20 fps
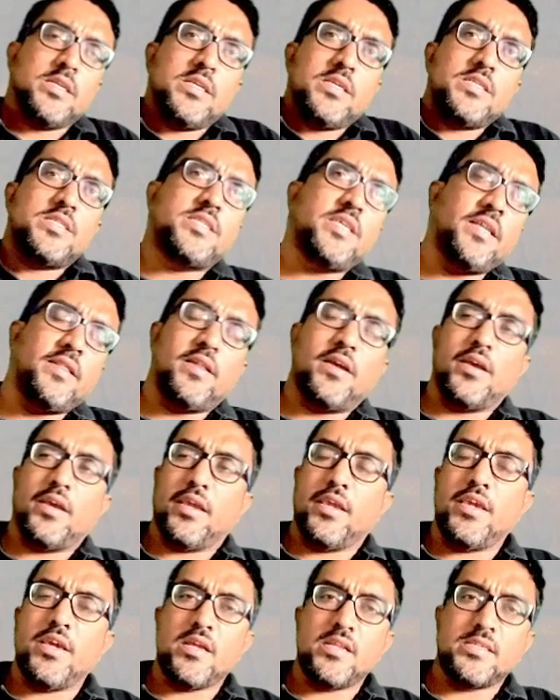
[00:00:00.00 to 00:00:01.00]
See, the
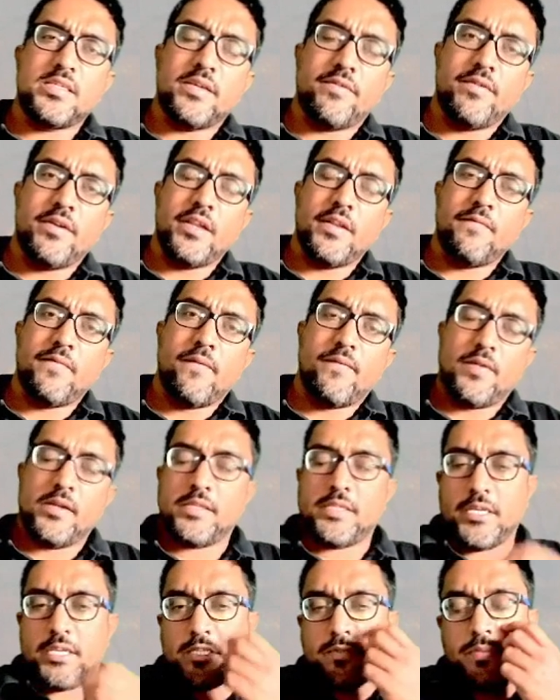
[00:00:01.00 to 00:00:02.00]
year
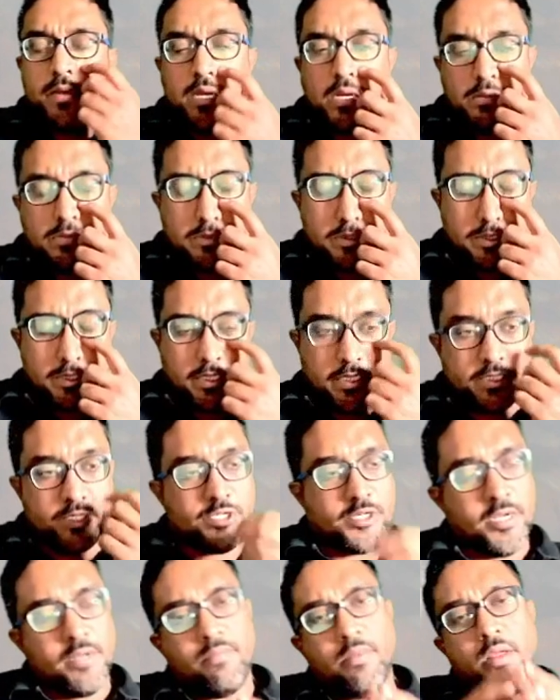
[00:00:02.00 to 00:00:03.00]
1756 becomes
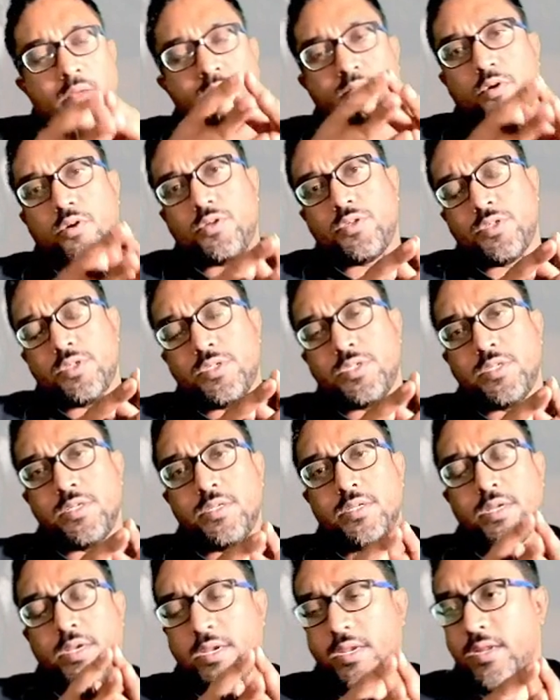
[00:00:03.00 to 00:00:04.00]
extremely important
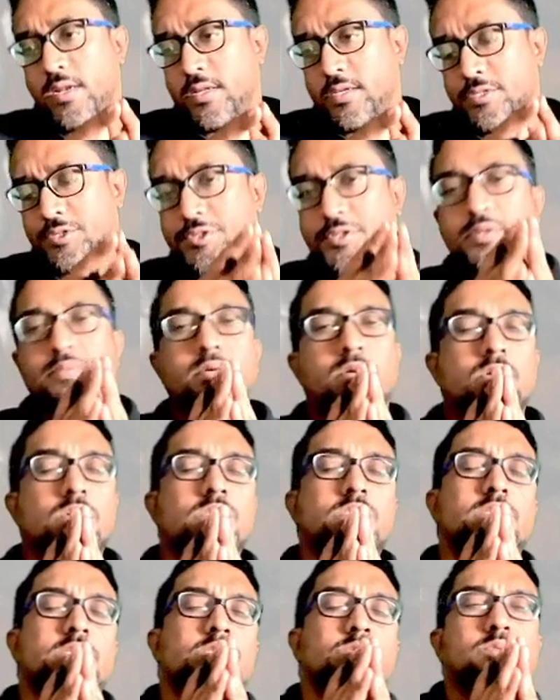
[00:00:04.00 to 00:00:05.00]
in Indian history
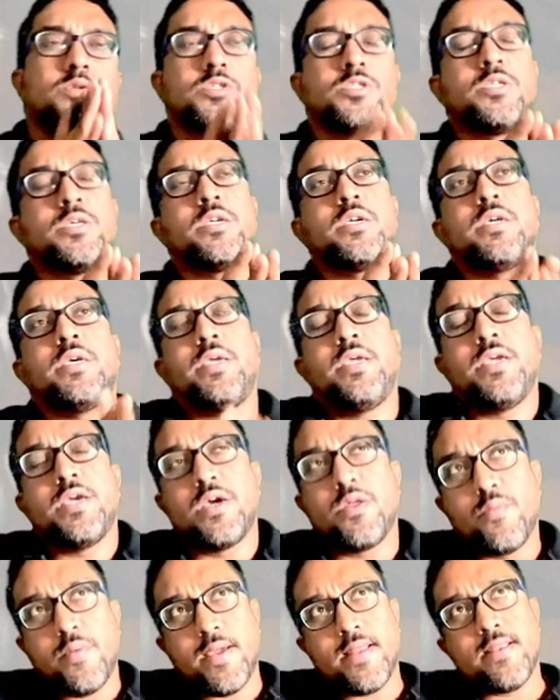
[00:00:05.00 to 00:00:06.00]
because this was the
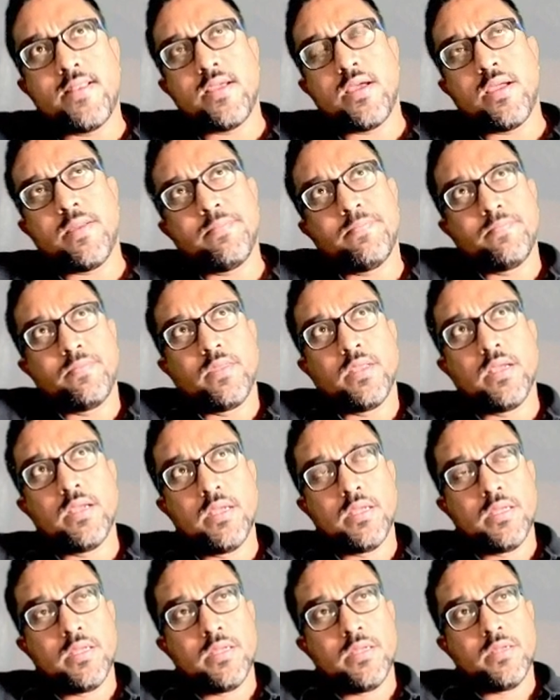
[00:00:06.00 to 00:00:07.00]
year when
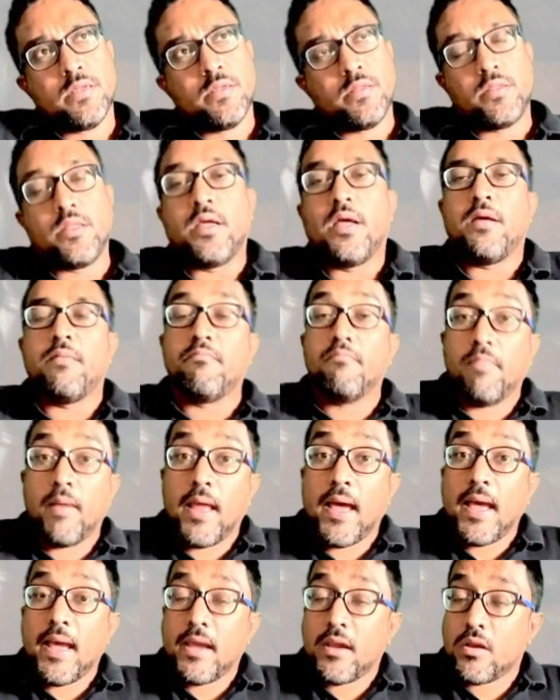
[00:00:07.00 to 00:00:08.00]
the
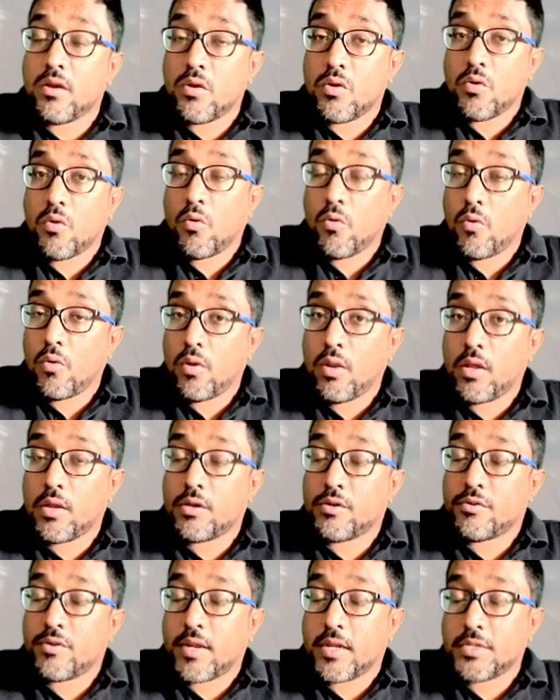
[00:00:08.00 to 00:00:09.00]
black hole
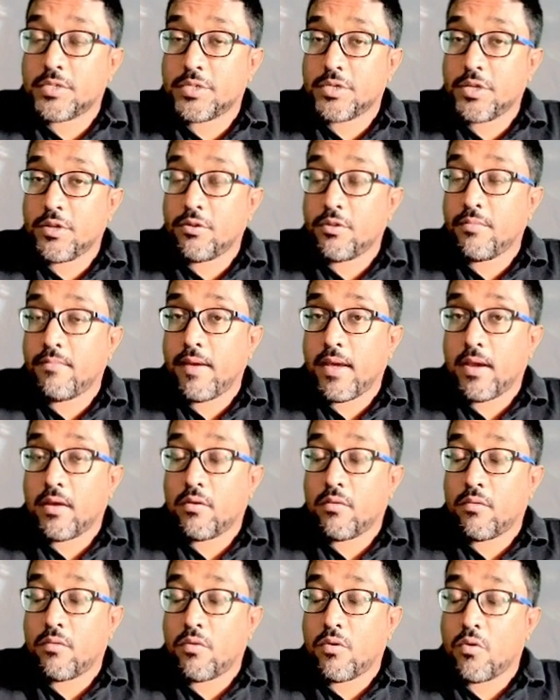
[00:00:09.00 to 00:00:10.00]
tragedy or the black
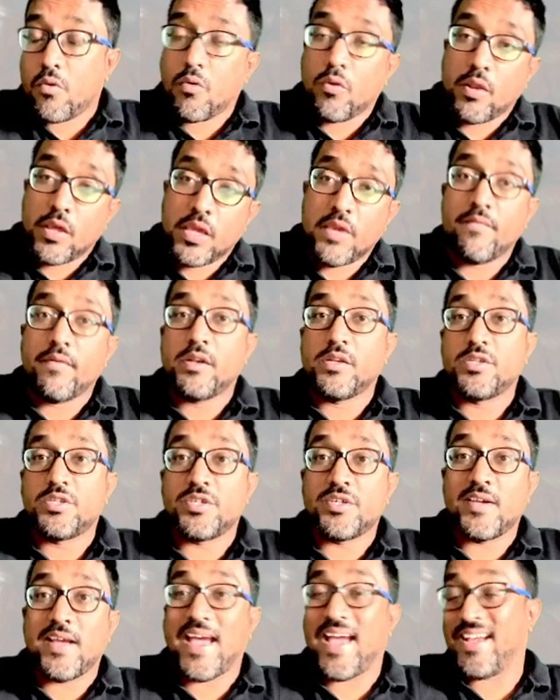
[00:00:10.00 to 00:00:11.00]
hole event
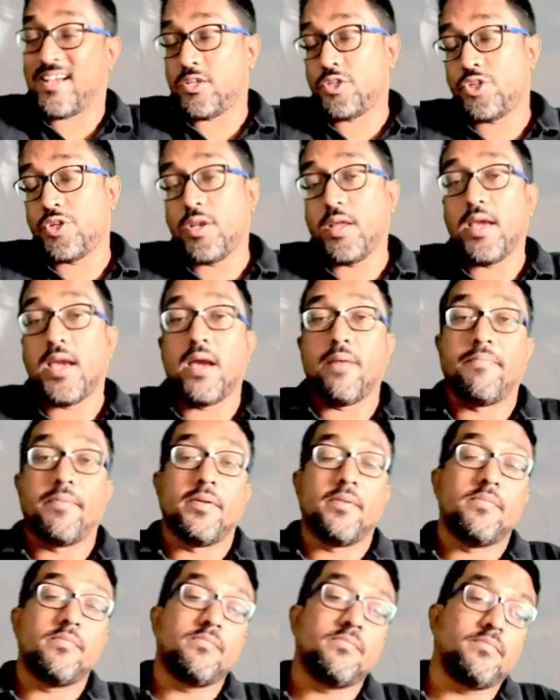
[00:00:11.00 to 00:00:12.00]
actually
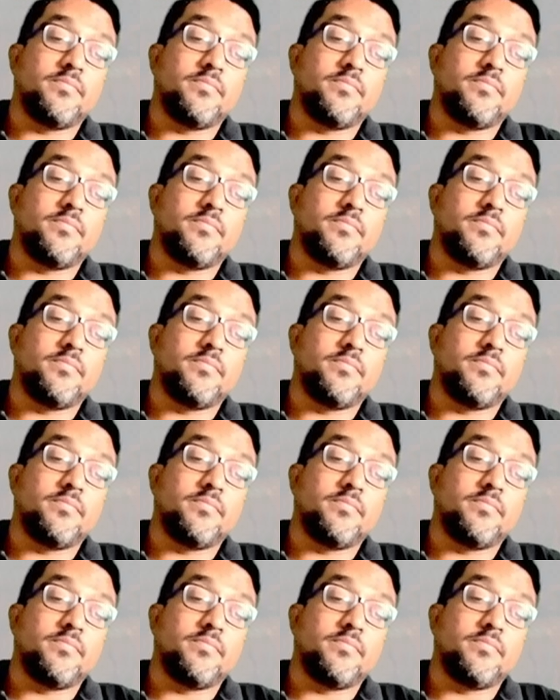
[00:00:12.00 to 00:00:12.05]
happened.